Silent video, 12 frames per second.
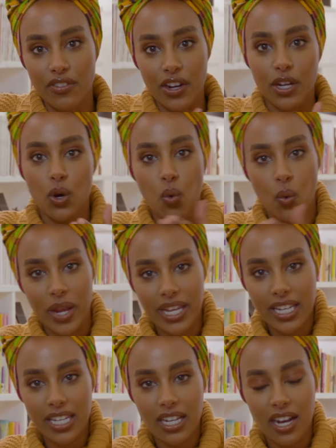very
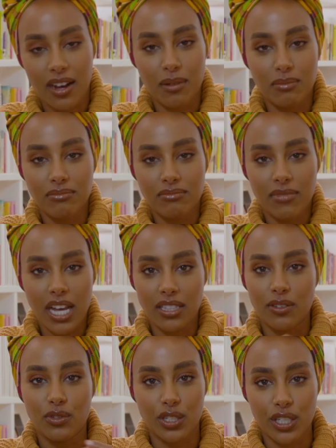quick. I
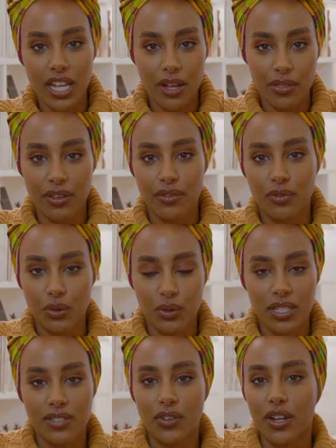love good, healthy food
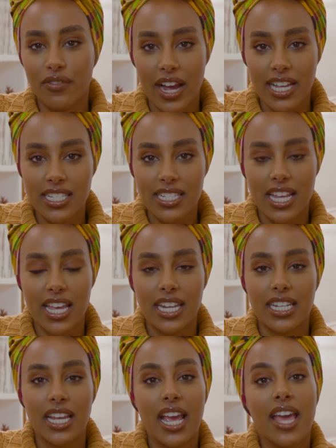that's very fast,
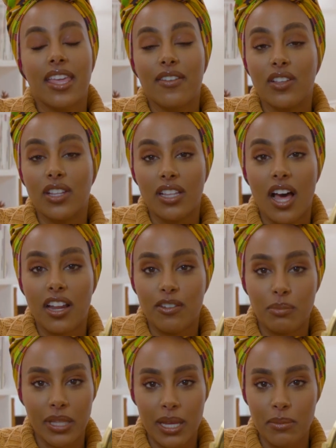and they have a lot of
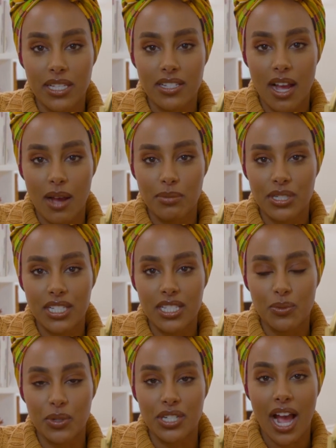plant-based
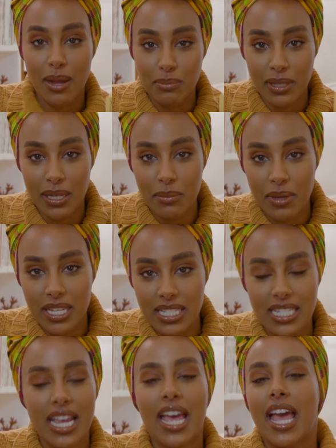options, which I'm
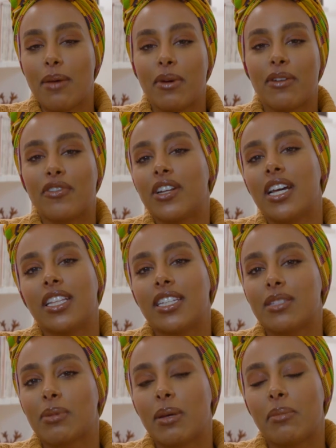plant-based, and my friend Ellie
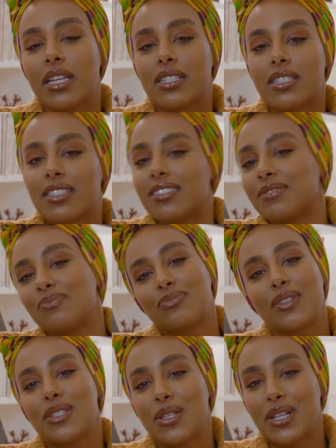is plant-based.
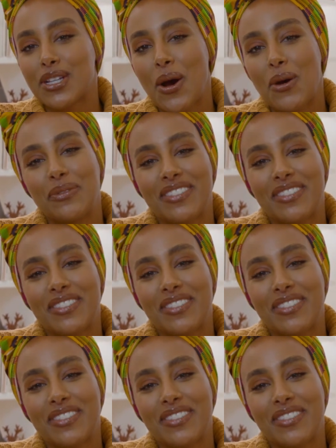So let's go.